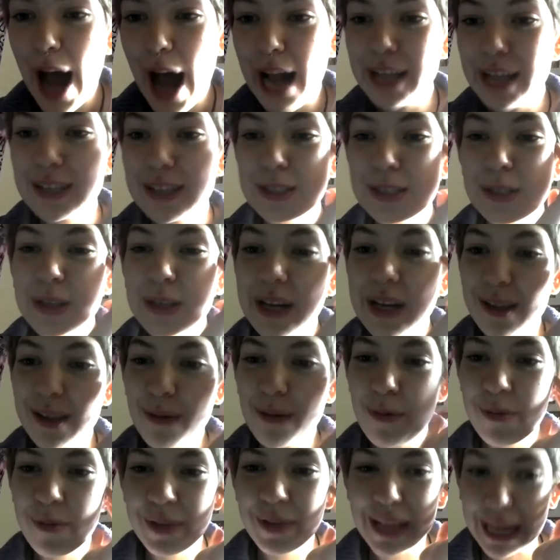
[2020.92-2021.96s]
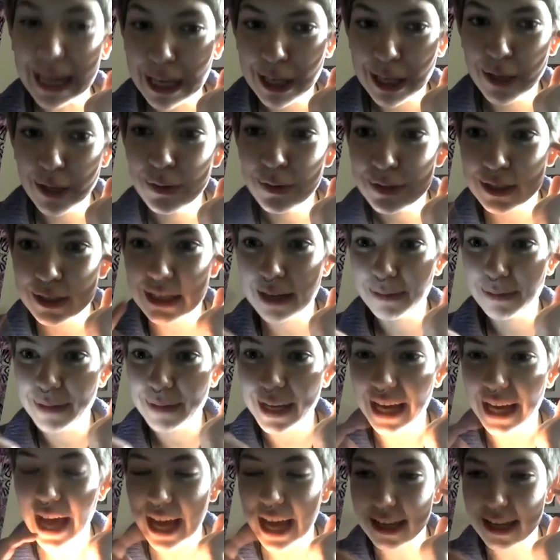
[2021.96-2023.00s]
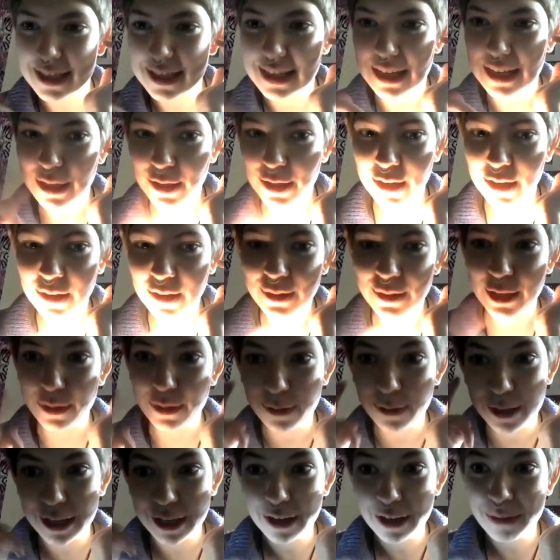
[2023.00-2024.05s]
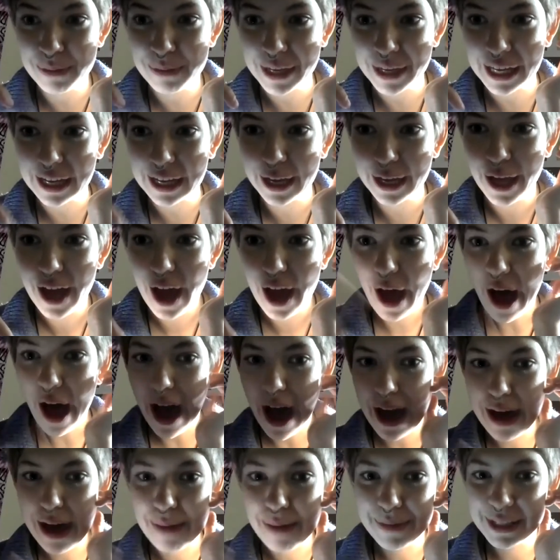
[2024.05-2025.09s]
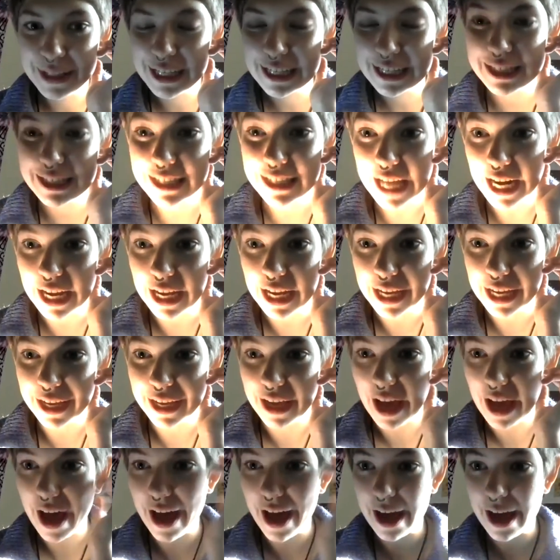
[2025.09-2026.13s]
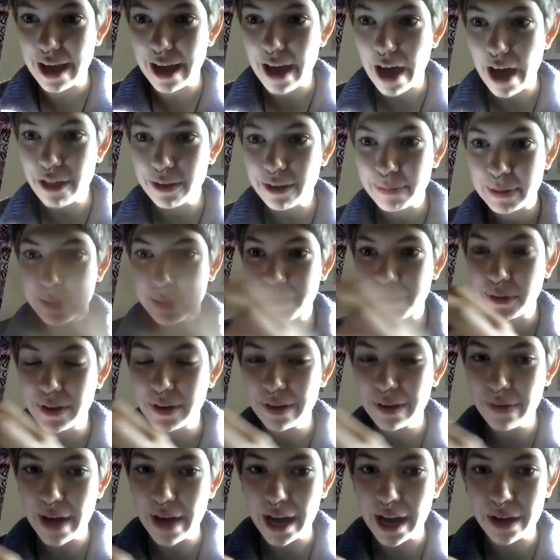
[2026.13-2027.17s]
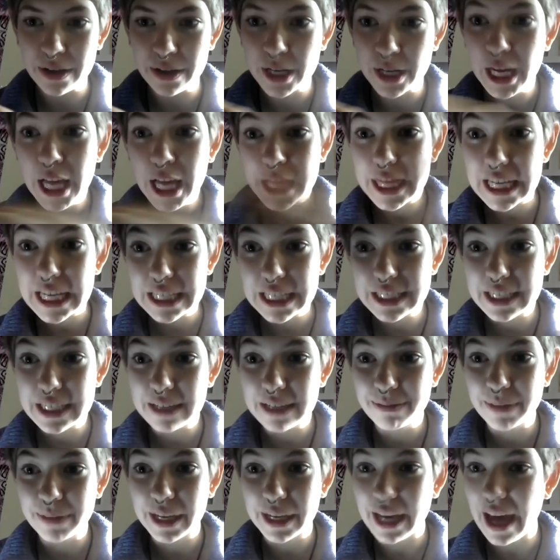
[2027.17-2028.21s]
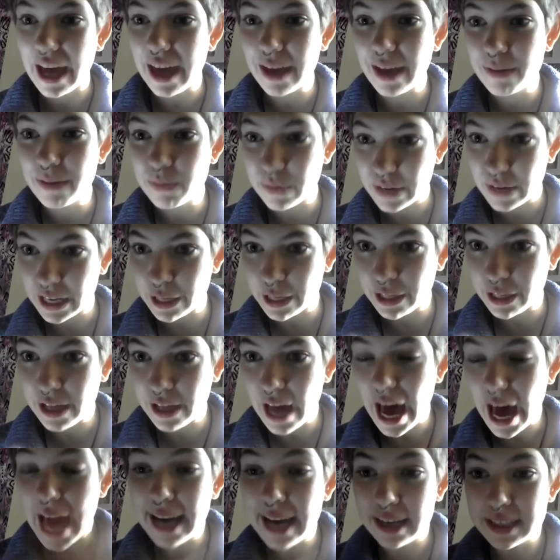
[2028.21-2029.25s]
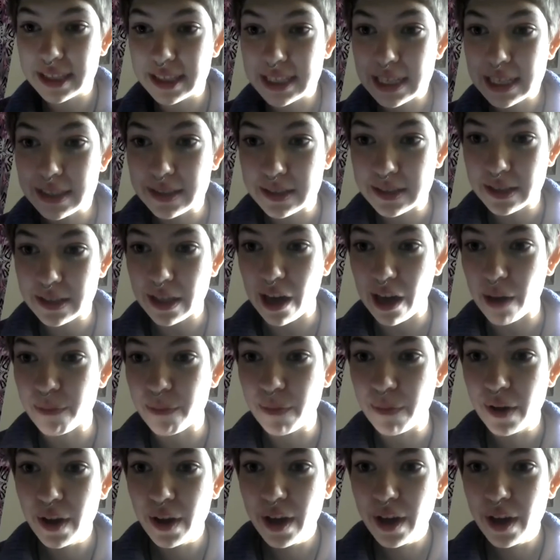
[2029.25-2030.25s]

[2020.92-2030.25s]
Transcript: I just look at them and be like, "You see me, I see you, you hear me. I am in this setting. I other people are around. They see me. I am real. I exist to them."